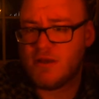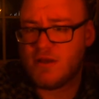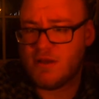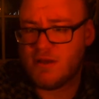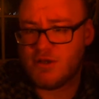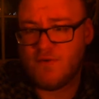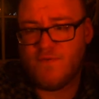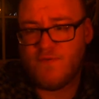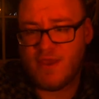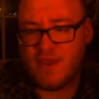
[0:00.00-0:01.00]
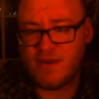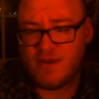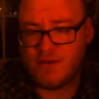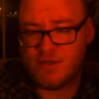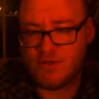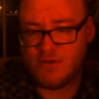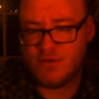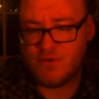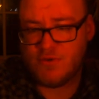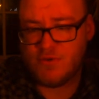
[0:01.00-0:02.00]
Uh, don't forget
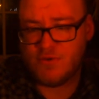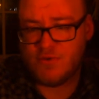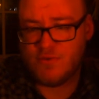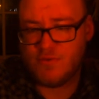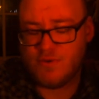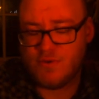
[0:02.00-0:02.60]
to